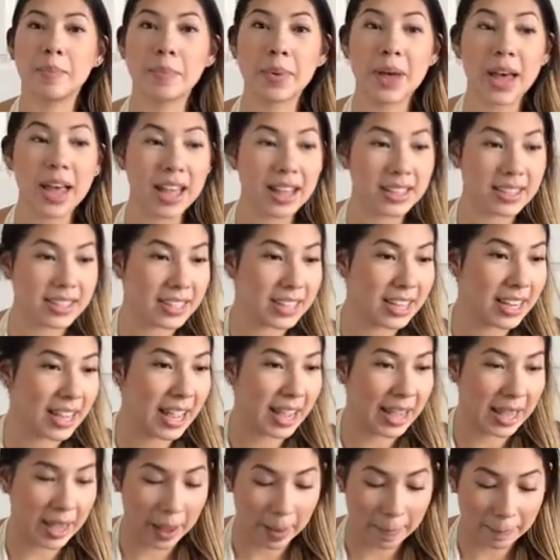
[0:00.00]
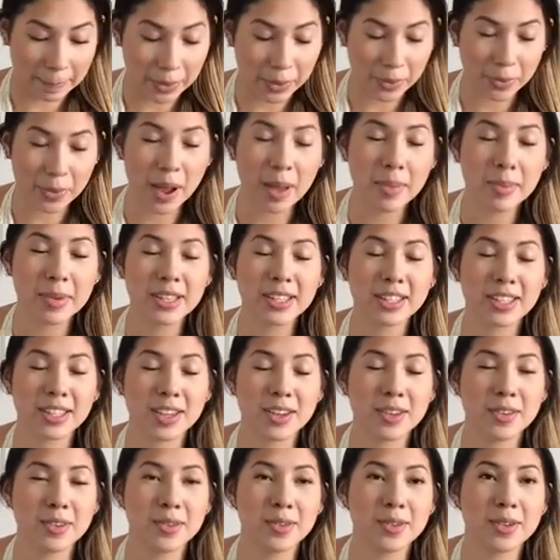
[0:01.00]
But I can promise
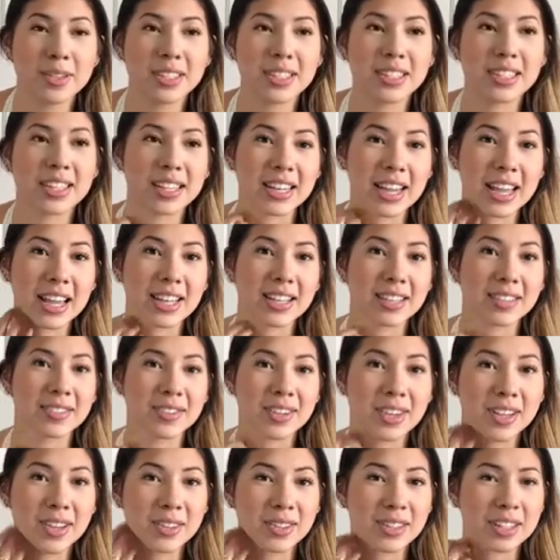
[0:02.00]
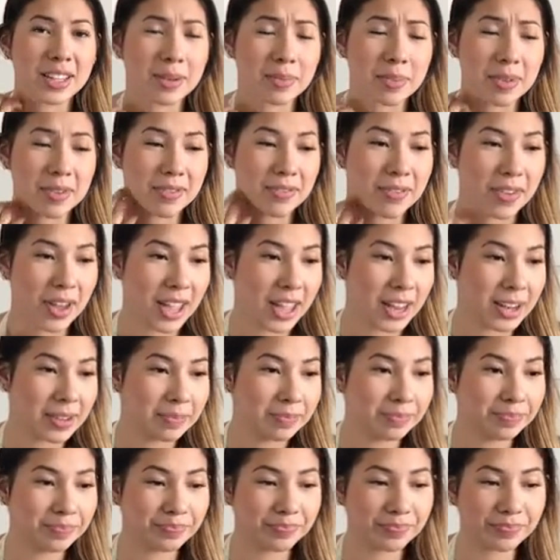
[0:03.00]
you today's video is going to be
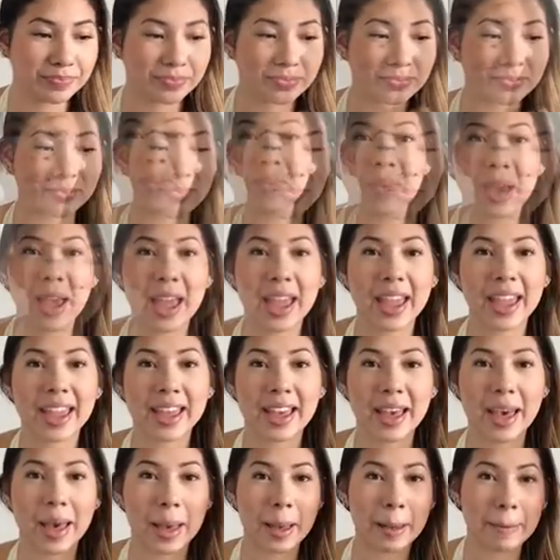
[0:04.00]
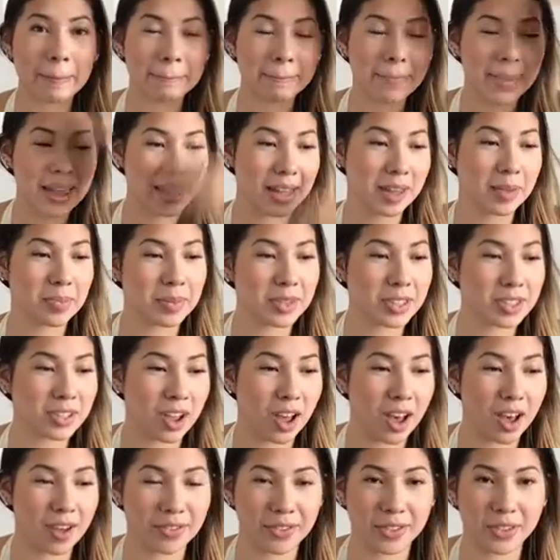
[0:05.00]
fun. When my makeup is
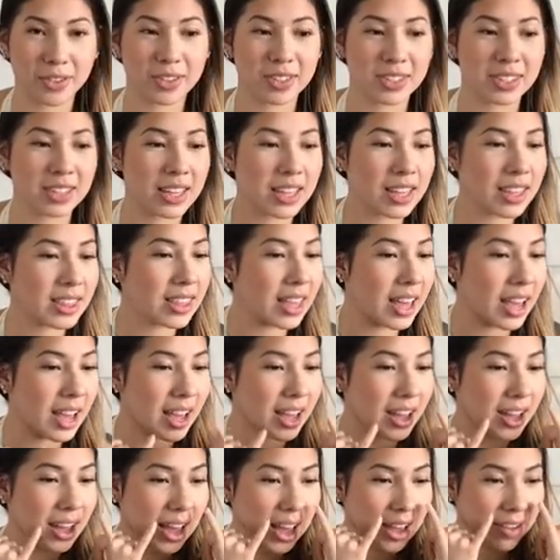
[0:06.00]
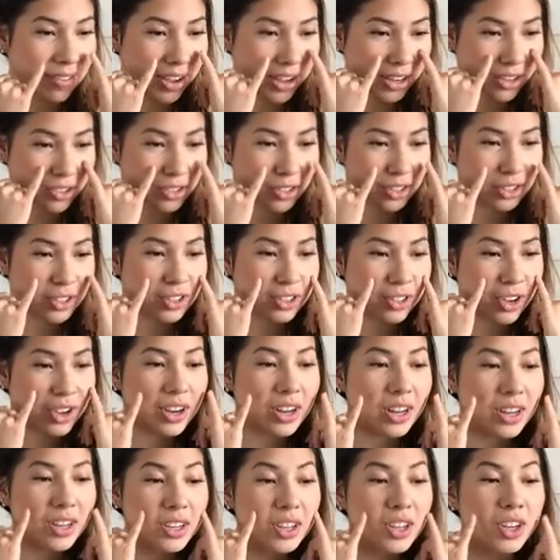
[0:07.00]
off, you'll see that I've actually
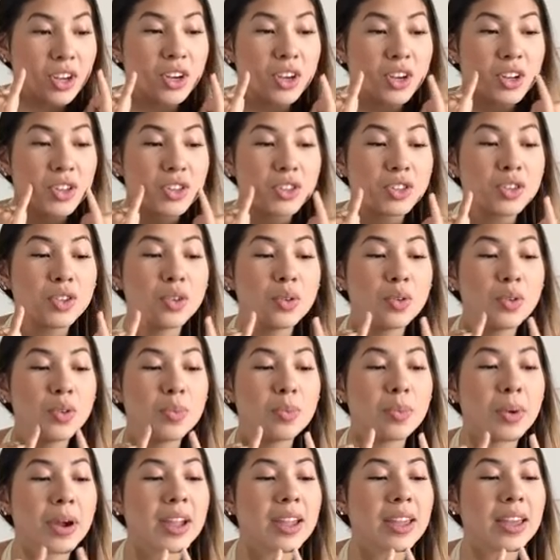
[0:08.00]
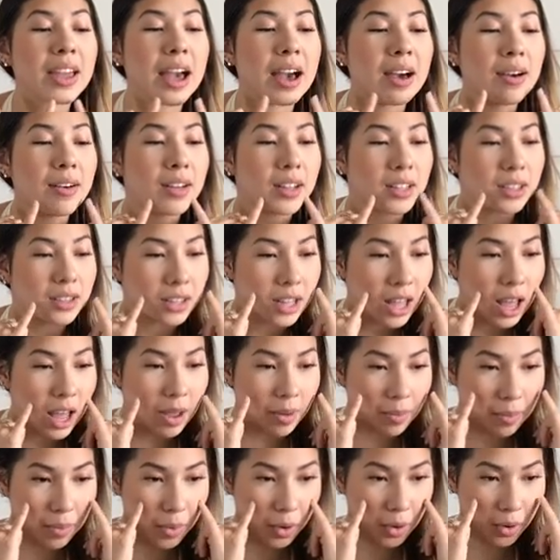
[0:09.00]
started to break out a
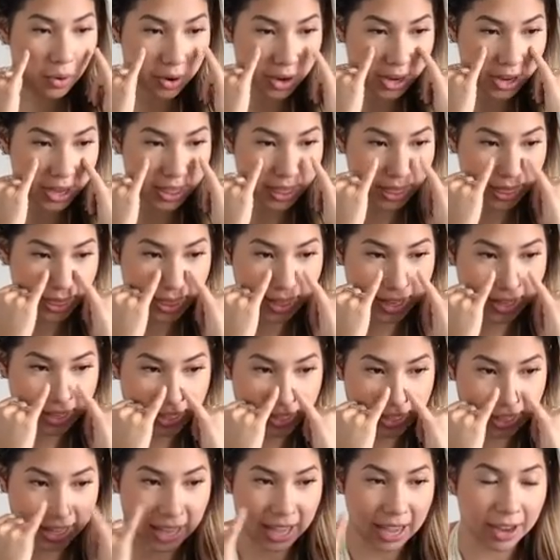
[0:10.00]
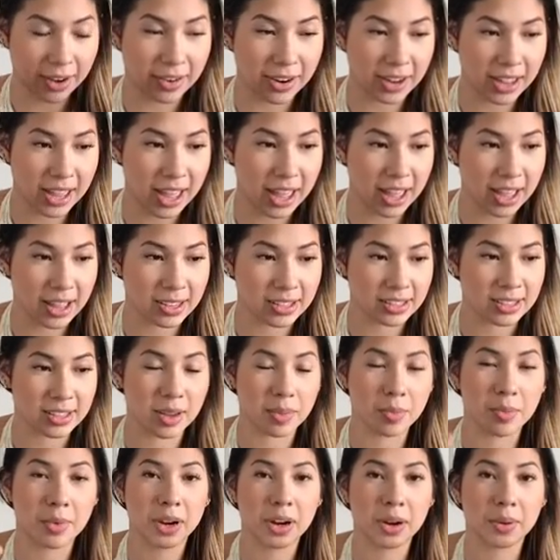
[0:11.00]
lot more in this area,
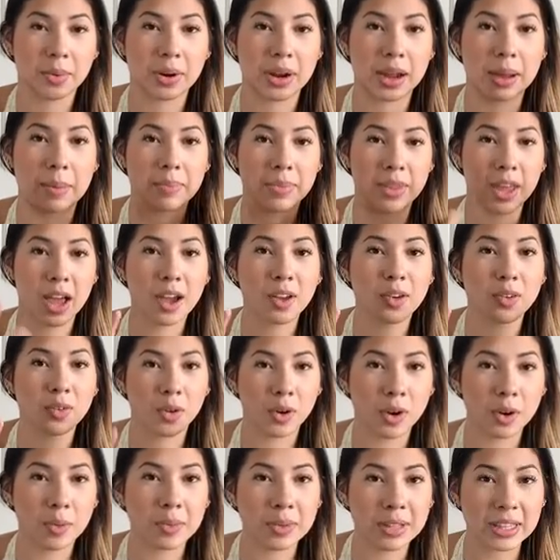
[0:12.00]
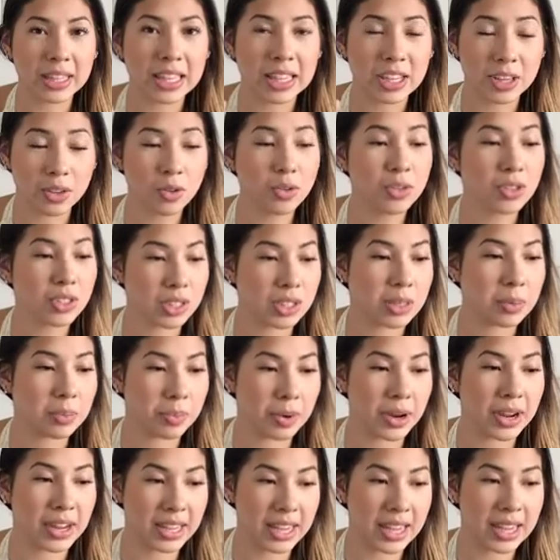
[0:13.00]
somewhere where I'm not normally used to
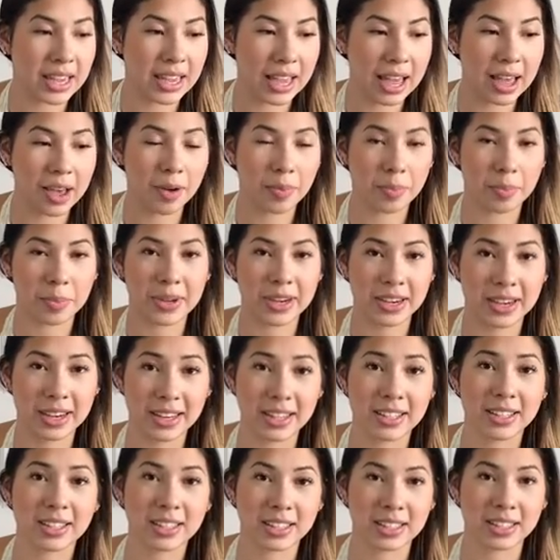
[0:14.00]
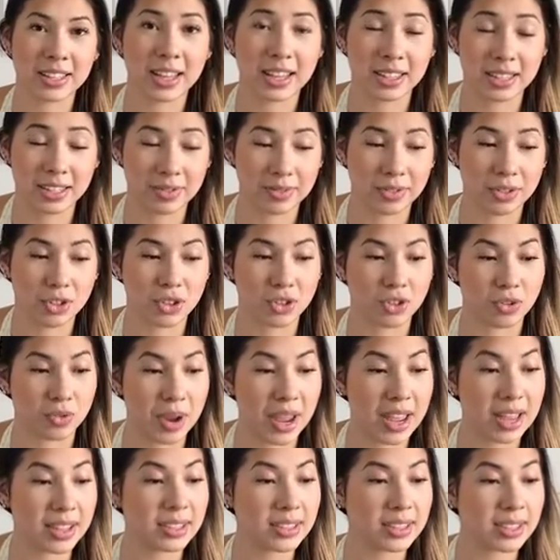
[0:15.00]
breaking out, but it is because of
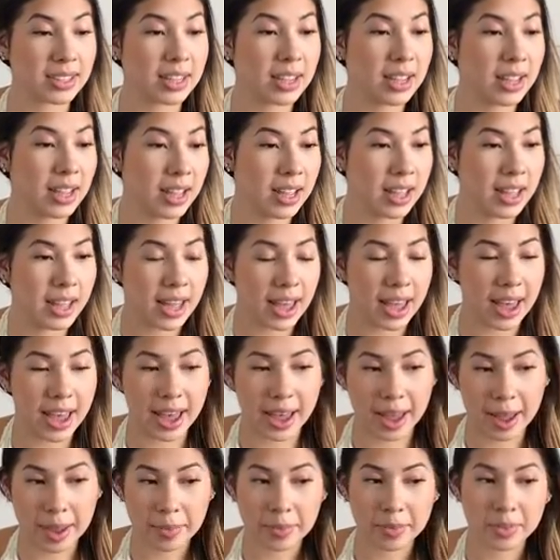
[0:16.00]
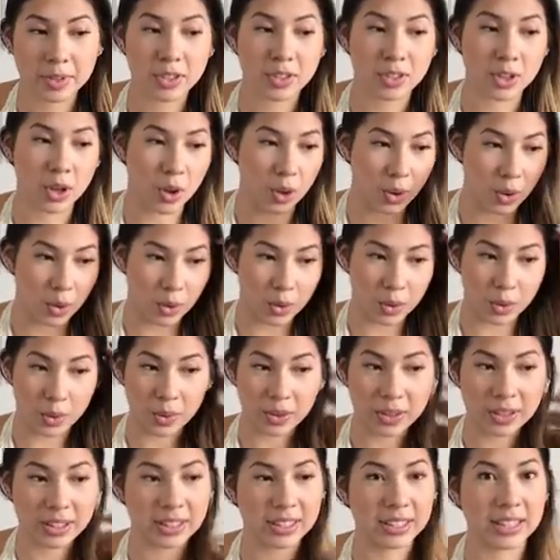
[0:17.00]
stress.
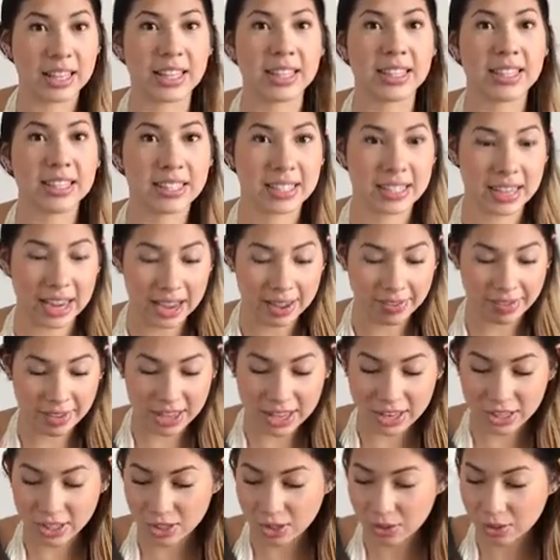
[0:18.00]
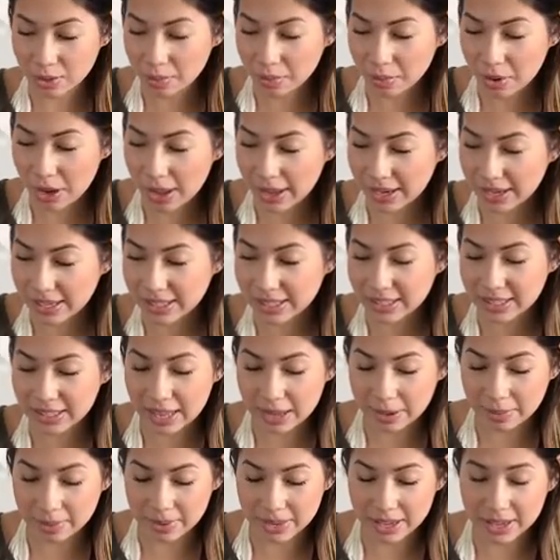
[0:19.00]
So let's dive into the products
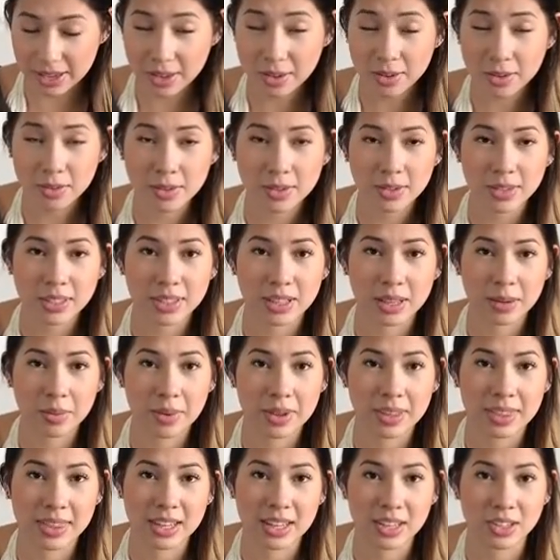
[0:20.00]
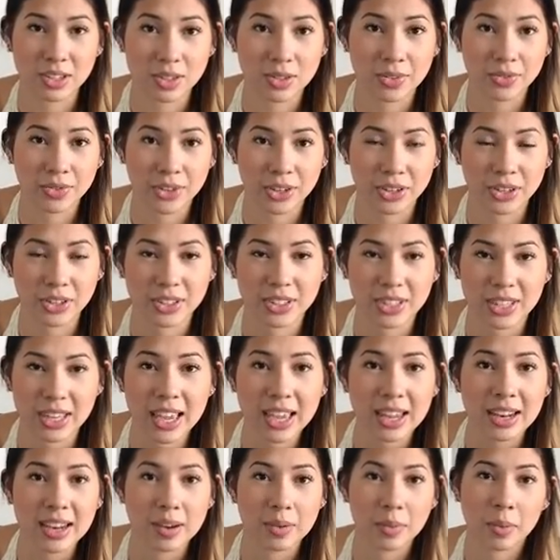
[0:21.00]
that we used and what they do for your
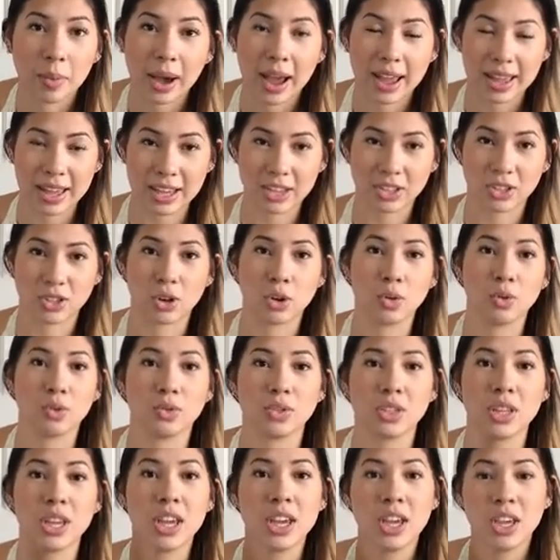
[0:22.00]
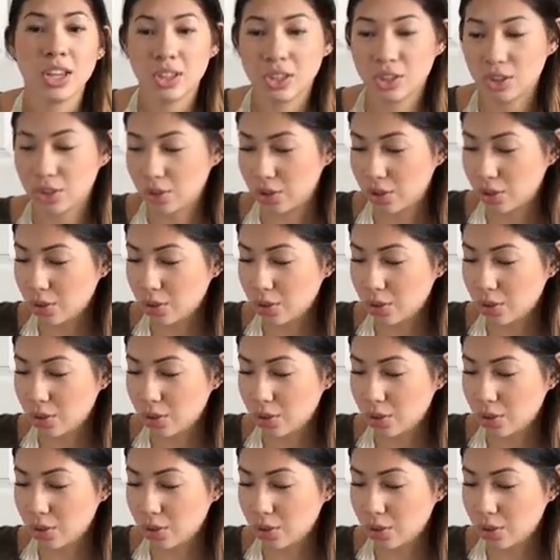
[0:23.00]
skin and why I chose to